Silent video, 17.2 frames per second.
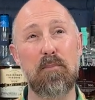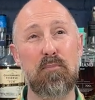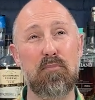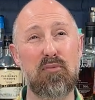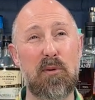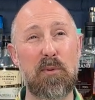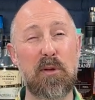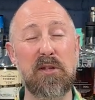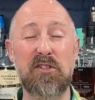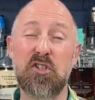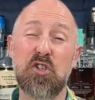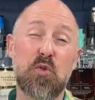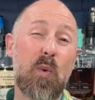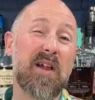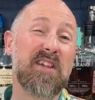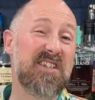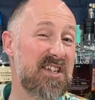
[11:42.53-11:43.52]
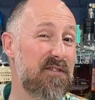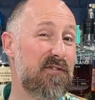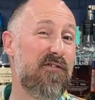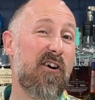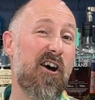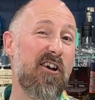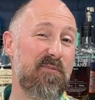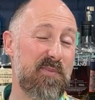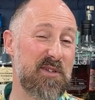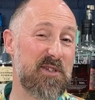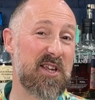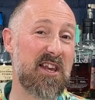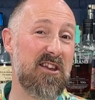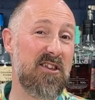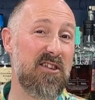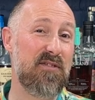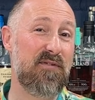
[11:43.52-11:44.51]
probably
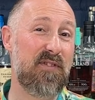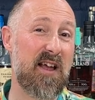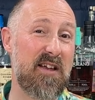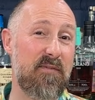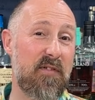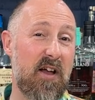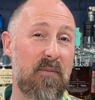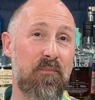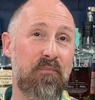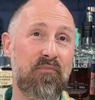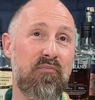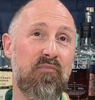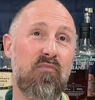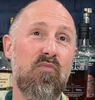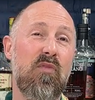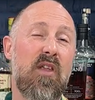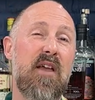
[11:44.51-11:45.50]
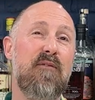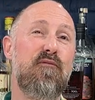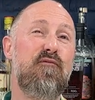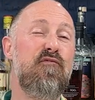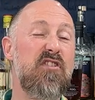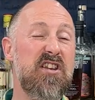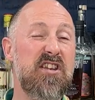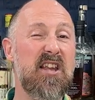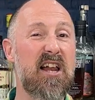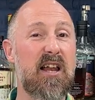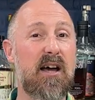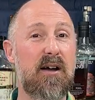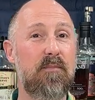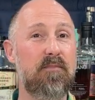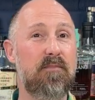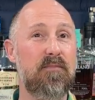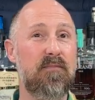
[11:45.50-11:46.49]
25% of the flavour.
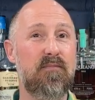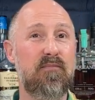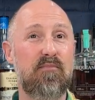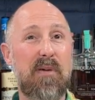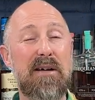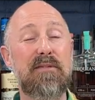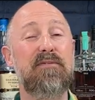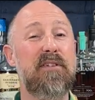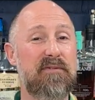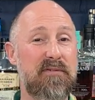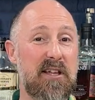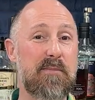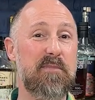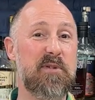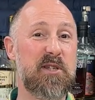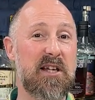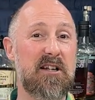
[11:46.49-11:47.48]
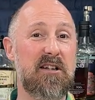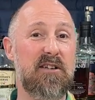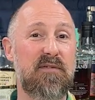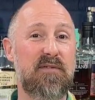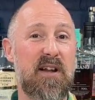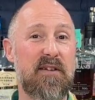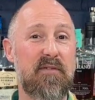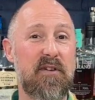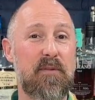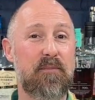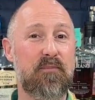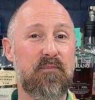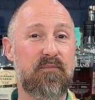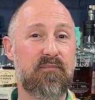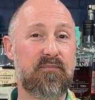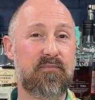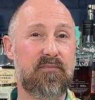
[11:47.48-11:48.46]
Vanilla, about 15% of the flavour.
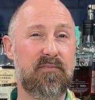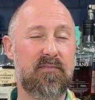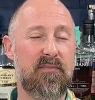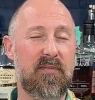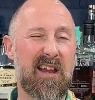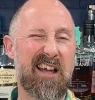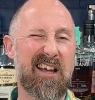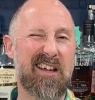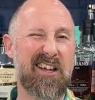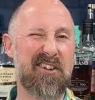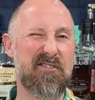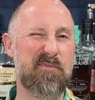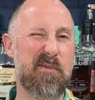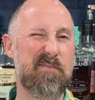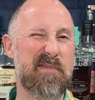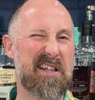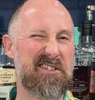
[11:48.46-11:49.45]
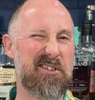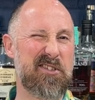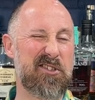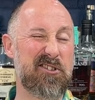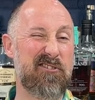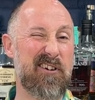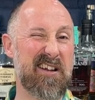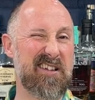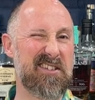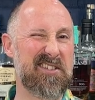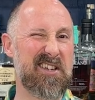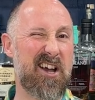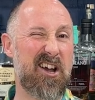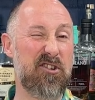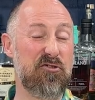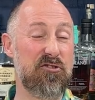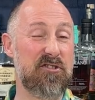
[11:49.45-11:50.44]
If my maths is correct, that's
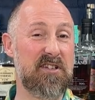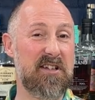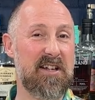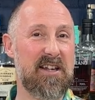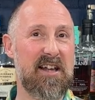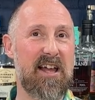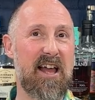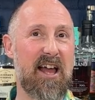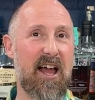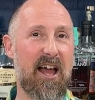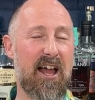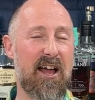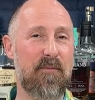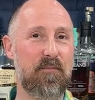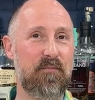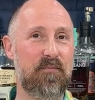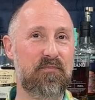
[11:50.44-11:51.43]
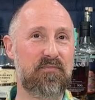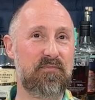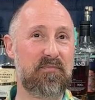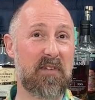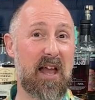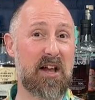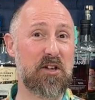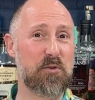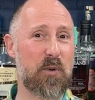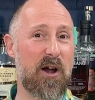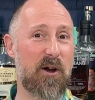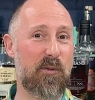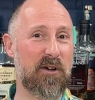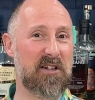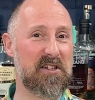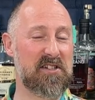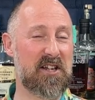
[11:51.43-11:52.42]
100. That's where I
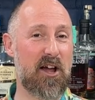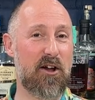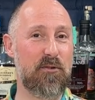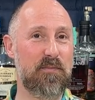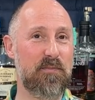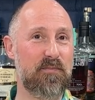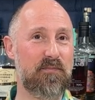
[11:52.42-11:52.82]
want it to go.